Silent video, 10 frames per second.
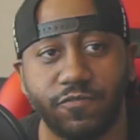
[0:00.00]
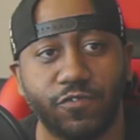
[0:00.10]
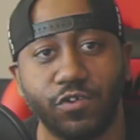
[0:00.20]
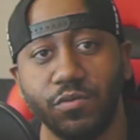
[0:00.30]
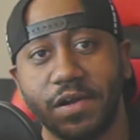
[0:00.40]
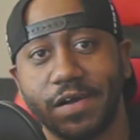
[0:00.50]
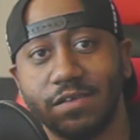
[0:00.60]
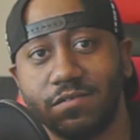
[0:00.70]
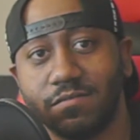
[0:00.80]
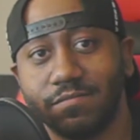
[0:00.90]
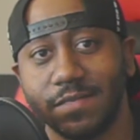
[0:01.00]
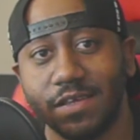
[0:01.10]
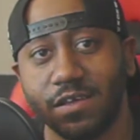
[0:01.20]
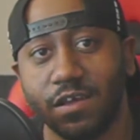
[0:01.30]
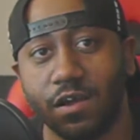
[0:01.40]
for you guys.
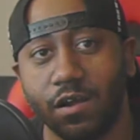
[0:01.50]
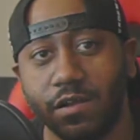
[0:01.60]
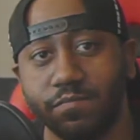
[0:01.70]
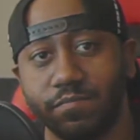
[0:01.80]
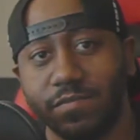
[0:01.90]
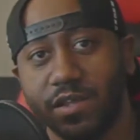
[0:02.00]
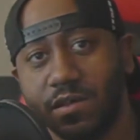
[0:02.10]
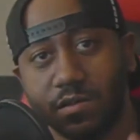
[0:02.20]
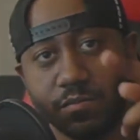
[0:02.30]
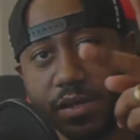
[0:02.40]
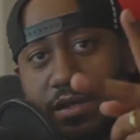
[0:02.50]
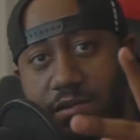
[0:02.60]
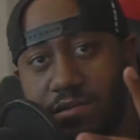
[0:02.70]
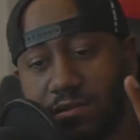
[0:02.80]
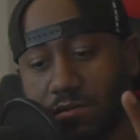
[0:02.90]
All right,
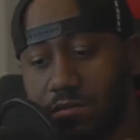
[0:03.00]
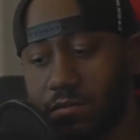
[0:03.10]
peace.